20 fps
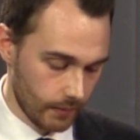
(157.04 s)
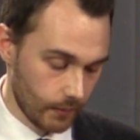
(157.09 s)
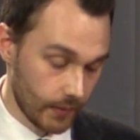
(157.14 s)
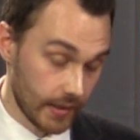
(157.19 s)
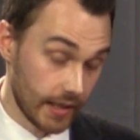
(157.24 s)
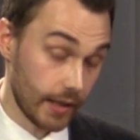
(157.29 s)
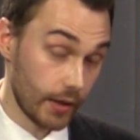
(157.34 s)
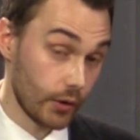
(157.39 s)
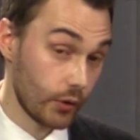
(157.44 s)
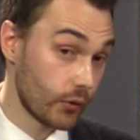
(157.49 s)

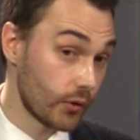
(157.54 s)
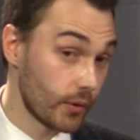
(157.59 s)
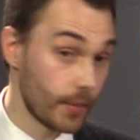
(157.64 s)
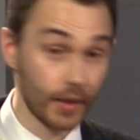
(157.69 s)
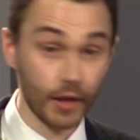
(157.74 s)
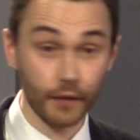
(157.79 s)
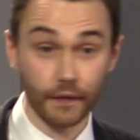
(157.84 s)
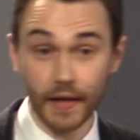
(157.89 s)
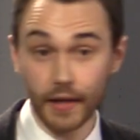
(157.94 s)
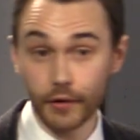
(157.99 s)
Well, the
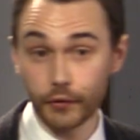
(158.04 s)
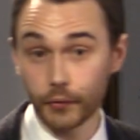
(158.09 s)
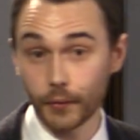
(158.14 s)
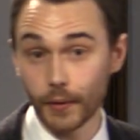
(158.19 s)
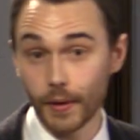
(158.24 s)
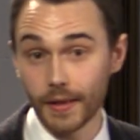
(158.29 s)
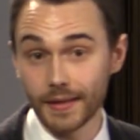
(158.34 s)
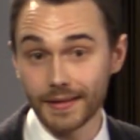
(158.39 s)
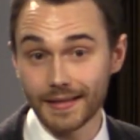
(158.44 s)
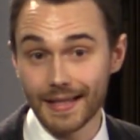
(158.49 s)
book of
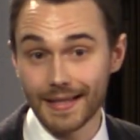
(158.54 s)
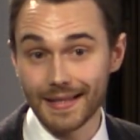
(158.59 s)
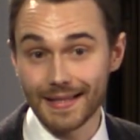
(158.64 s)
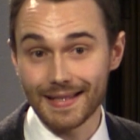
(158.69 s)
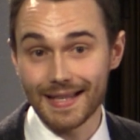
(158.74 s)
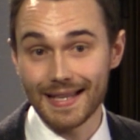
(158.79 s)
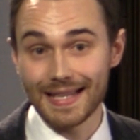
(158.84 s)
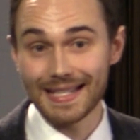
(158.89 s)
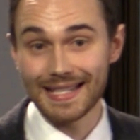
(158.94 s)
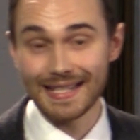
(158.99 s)
Ezra
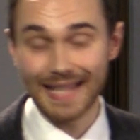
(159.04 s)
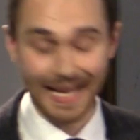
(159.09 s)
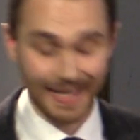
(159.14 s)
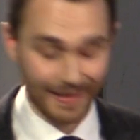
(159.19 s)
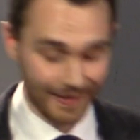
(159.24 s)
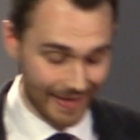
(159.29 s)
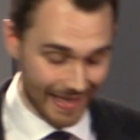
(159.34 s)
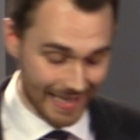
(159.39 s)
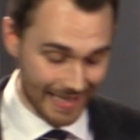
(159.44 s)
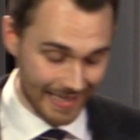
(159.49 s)
tells us
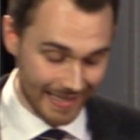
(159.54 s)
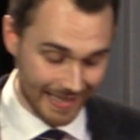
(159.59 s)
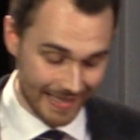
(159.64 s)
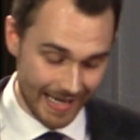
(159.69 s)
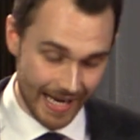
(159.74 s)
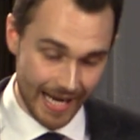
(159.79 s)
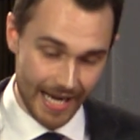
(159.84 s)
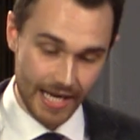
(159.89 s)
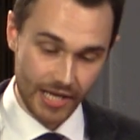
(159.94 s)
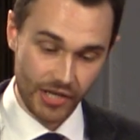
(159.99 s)
that
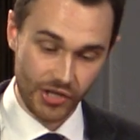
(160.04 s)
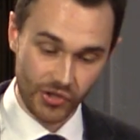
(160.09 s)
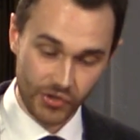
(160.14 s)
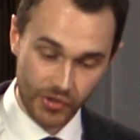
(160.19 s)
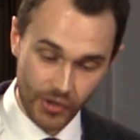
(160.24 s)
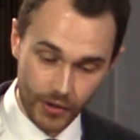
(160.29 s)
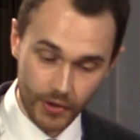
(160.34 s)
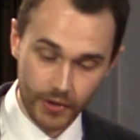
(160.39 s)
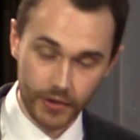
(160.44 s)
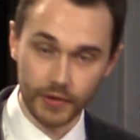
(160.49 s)
things
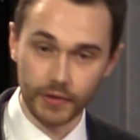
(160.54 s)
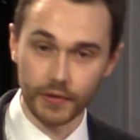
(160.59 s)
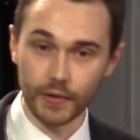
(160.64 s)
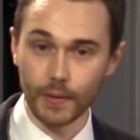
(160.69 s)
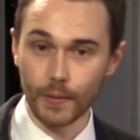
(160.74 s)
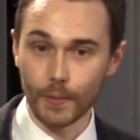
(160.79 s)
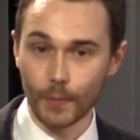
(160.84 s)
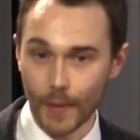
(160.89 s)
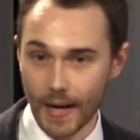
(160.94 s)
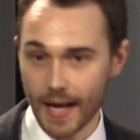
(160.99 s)
started
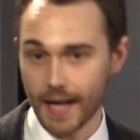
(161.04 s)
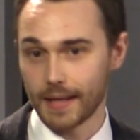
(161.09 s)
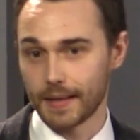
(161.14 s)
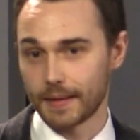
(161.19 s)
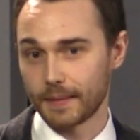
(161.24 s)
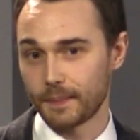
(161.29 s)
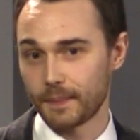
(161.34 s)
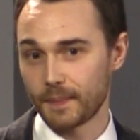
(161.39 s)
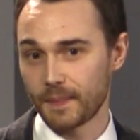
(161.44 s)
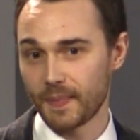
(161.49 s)

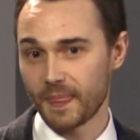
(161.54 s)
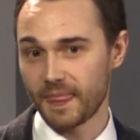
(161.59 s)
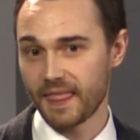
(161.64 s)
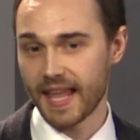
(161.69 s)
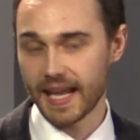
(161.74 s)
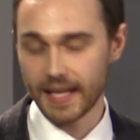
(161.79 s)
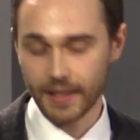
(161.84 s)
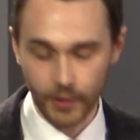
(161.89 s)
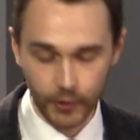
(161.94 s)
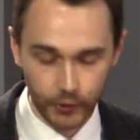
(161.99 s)
well.
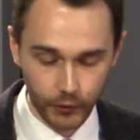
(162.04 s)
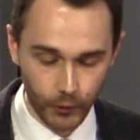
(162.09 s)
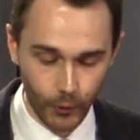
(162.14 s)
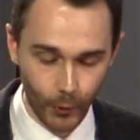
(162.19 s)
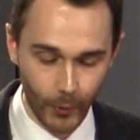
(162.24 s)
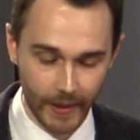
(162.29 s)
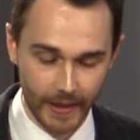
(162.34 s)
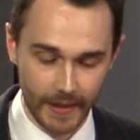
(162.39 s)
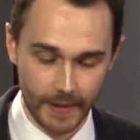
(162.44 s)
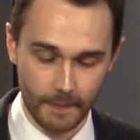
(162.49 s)
They got
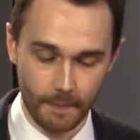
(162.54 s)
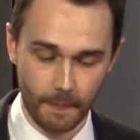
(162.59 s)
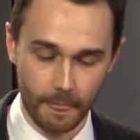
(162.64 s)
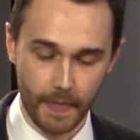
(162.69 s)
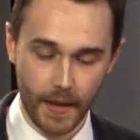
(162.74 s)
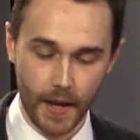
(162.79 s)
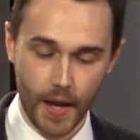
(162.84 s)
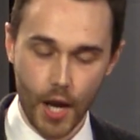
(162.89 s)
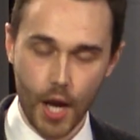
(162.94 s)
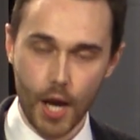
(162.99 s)
going.
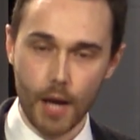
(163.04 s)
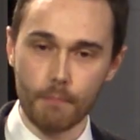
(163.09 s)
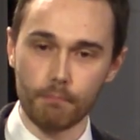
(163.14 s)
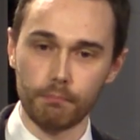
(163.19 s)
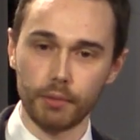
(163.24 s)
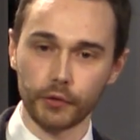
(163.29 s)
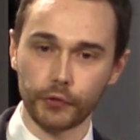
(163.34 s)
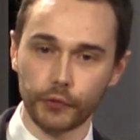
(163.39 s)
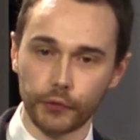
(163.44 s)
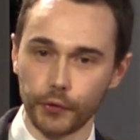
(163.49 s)

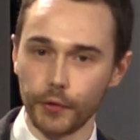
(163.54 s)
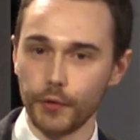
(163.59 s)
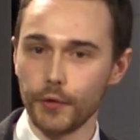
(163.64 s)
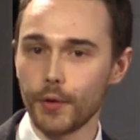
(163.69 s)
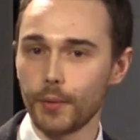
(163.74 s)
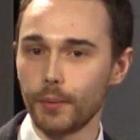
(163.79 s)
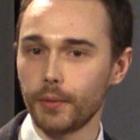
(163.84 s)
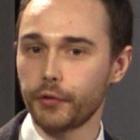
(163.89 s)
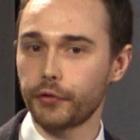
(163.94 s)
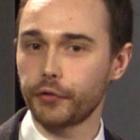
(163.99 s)
But soon
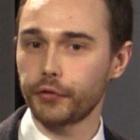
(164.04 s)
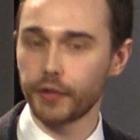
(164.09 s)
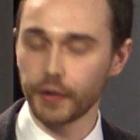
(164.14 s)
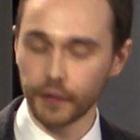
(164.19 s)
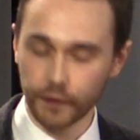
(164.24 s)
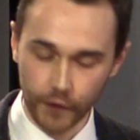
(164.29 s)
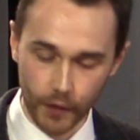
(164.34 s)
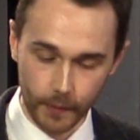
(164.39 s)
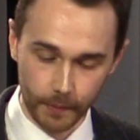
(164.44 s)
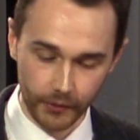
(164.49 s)
there was
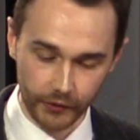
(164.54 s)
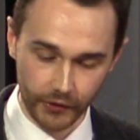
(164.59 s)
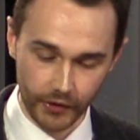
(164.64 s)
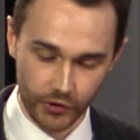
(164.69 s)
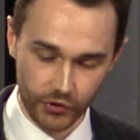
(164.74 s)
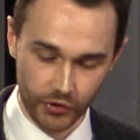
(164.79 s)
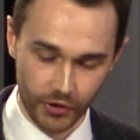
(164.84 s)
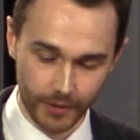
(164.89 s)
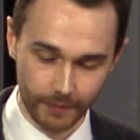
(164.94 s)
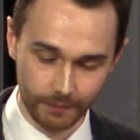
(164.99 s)
stiff
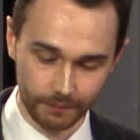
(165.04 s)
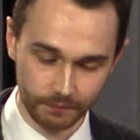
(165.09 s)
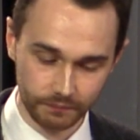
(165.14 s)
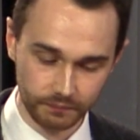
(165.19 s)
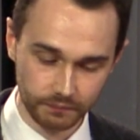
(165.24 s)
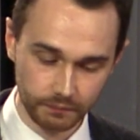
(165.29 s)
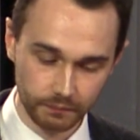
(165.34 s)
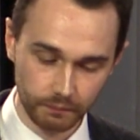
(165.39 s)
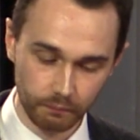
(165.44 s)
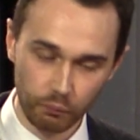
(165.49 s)
opposition
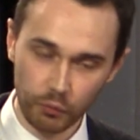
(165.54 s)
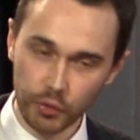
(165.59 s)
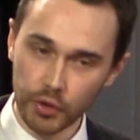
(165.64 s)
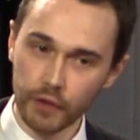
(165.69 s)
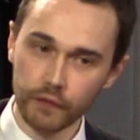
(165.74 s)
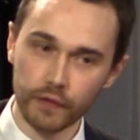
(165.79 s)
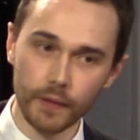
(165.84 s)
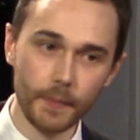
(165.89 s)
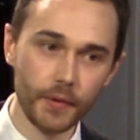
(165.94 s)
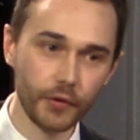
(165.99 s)

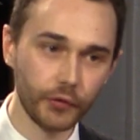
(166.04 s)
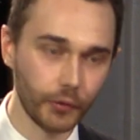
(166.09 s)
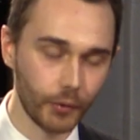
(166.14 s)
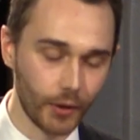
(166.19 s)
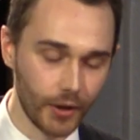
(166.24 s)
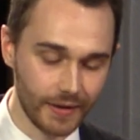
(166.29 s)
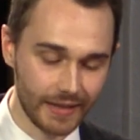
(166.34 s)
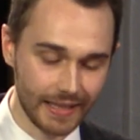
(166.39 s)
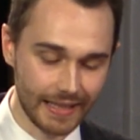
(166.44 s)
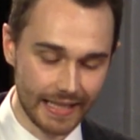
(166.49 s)
from the
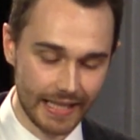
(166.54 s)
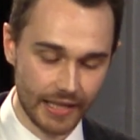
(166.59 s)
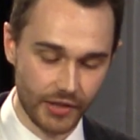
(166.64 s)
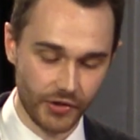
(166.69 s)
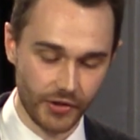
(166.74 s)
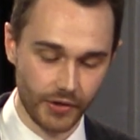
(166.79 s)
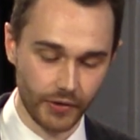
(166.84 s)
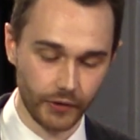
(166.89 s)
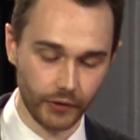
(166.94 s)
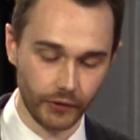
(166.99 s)
surrounding
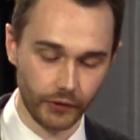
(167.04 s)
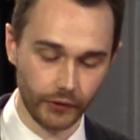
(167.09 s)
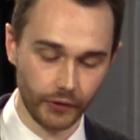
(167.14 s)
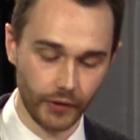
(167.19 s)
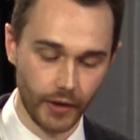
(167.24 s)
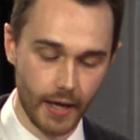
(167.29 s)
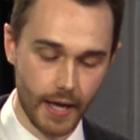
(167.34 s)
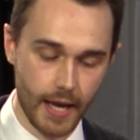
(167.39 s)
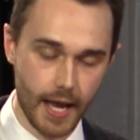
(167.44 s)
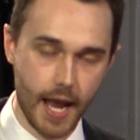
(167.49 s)

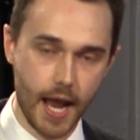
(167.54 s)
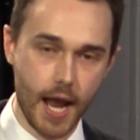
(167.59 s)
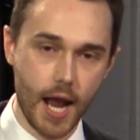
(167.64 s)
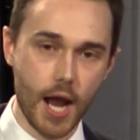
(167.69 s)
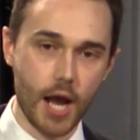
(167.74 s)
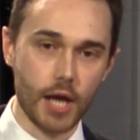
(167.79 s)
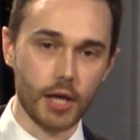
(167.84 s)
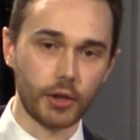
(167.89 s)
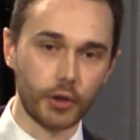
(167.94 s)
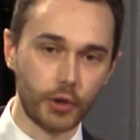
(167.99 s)
nations.
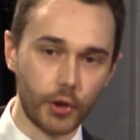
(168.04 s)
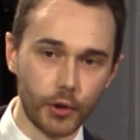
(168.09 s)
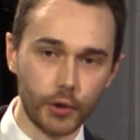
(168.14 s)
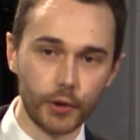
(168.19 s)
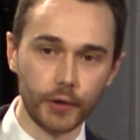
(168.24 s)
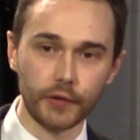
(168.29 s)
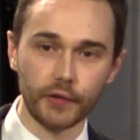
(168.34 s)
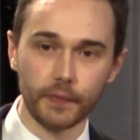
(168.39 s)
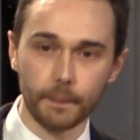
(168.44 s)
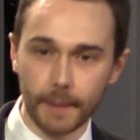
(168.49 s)

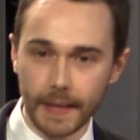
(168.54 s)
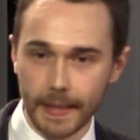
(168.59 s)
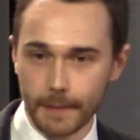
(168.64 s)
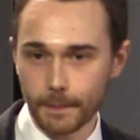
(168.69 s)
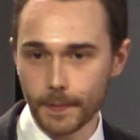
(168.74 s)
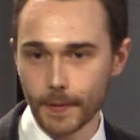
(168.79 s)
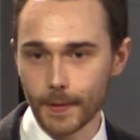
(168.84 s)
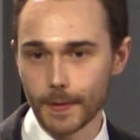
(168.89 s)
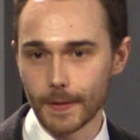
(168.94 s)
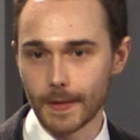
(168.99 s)
God's
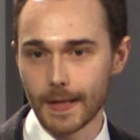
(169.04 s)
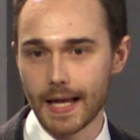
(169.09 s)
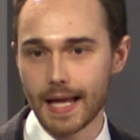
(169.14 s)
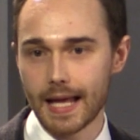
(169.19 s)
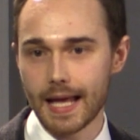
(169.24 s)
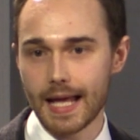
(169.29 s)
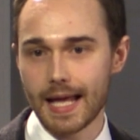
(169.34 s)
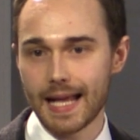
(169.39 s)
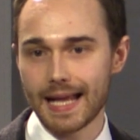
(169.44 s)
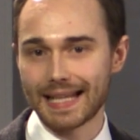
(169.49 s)
people
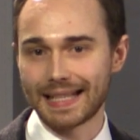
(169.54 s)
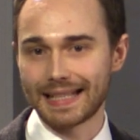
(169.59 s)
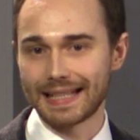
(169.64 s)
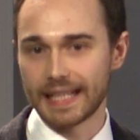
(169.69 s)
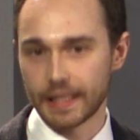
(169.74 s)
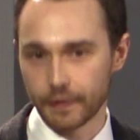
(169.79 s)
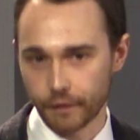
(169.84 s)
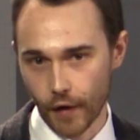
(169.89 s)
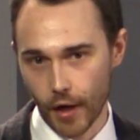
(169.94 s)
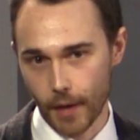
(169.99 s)

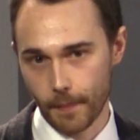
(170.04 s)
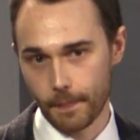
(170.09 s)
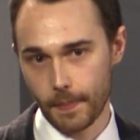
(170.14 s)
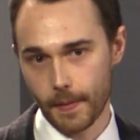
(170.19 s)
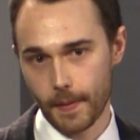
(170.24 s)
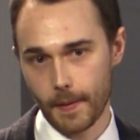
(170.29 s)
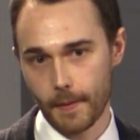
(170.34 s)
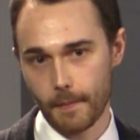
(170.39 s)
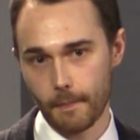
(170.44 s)
gave up,